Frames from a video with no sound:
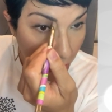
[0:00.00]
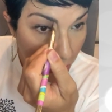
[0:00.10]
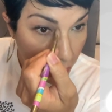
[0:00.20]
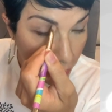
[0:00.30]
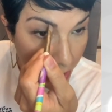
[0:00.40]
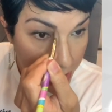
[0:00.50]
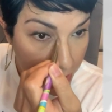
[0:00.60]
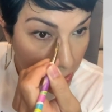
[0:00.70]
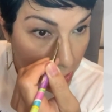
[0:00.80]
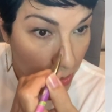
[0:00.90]
right
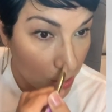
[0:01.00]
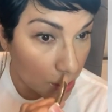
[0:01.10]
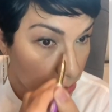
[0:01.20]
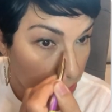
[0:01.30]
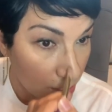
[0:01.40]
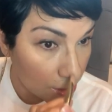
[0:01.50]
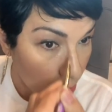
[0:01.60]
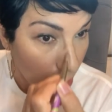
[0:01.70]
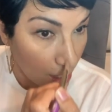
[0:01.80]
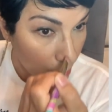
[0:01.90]
here, just like that.